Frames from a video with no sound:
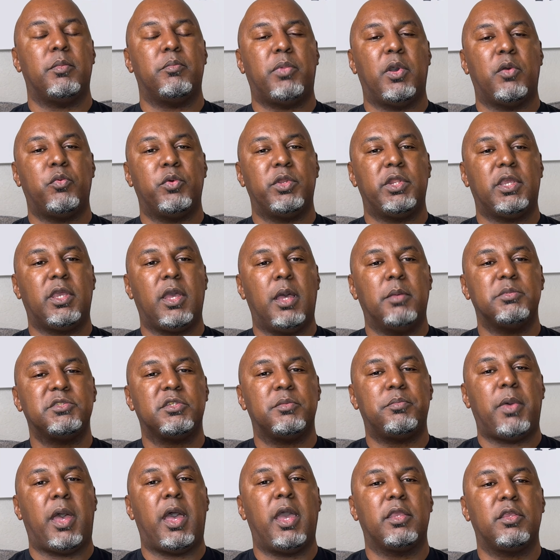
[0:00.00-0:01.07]
But when it comes to
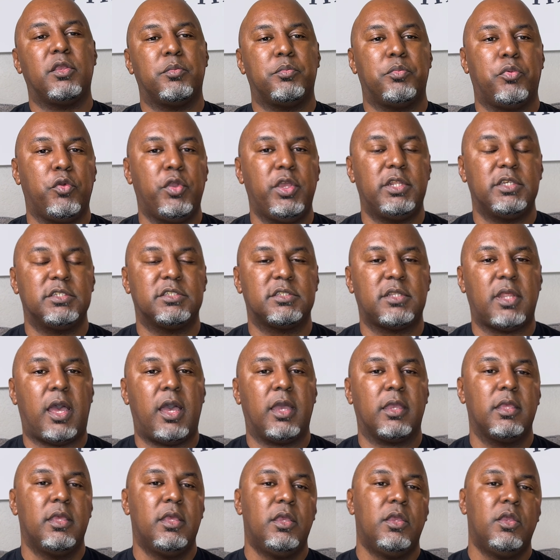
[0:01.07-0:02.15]
buying your breeding
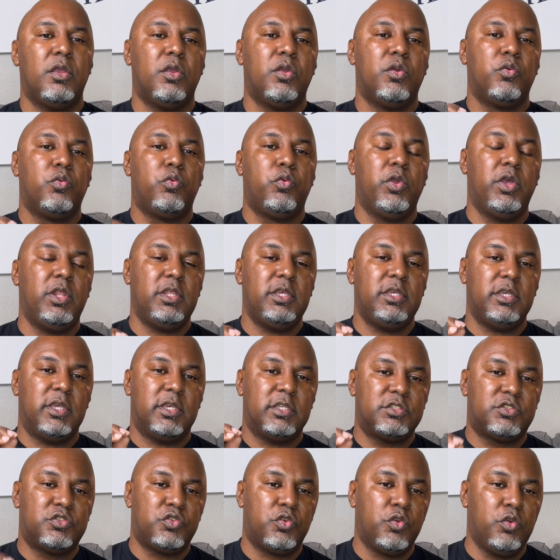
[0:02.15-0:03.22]
stock, really
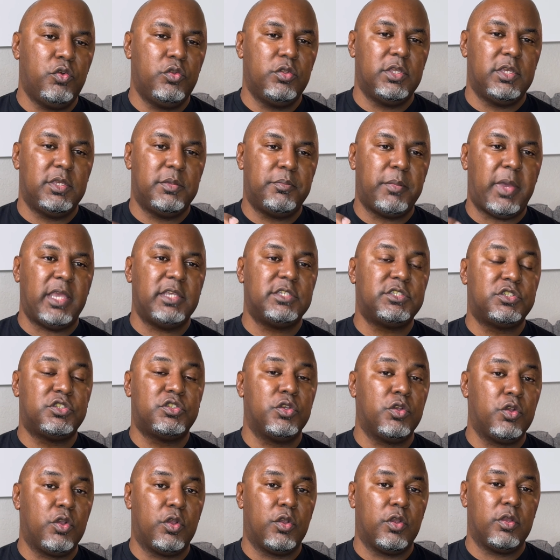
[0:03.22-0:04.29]
and truly make
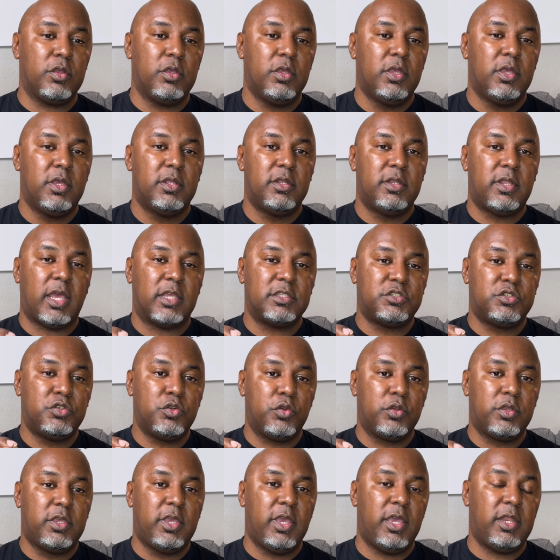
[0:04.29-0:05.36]
sure that you're
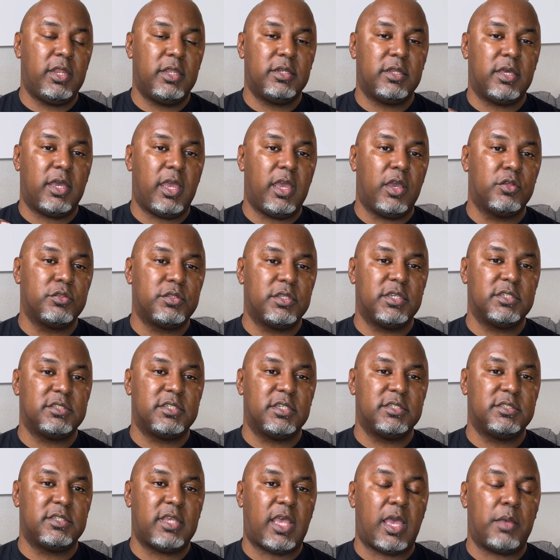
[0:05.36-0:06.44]
getting the healthiest
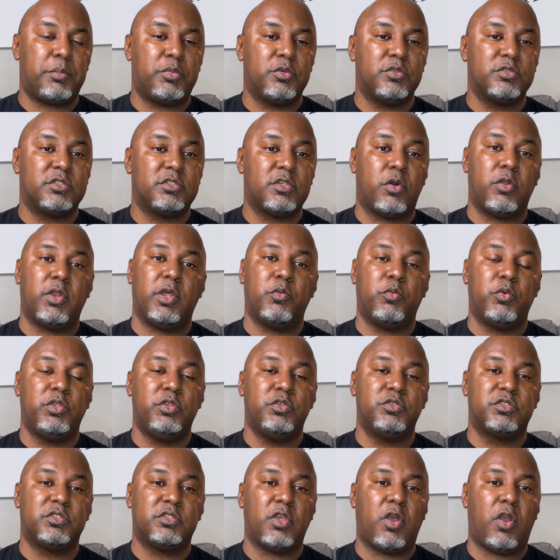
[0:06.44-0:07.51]
examples so that when you
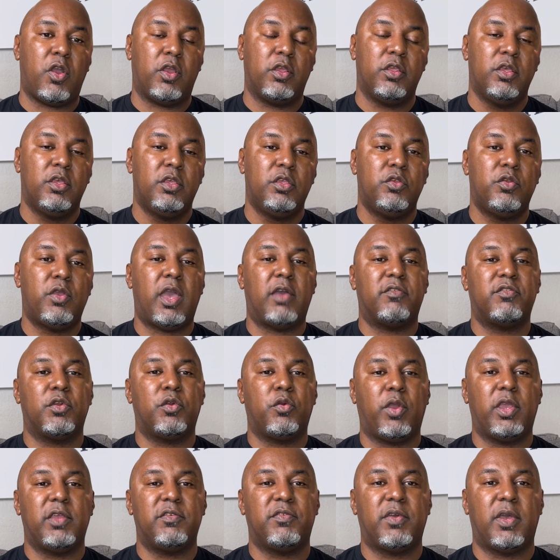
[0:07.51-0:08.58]
start, you have a
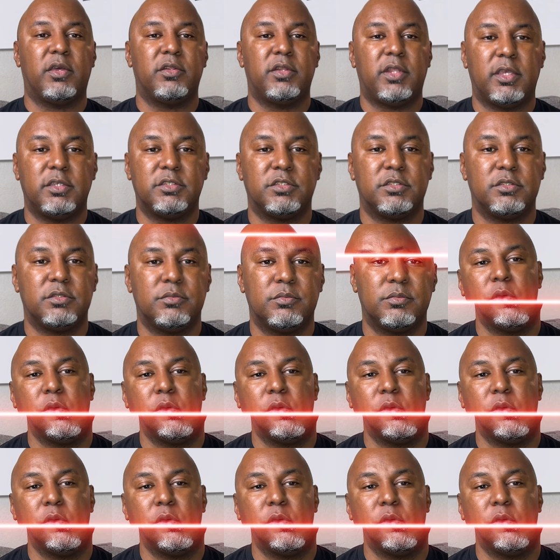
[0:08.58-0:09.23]
great foundation.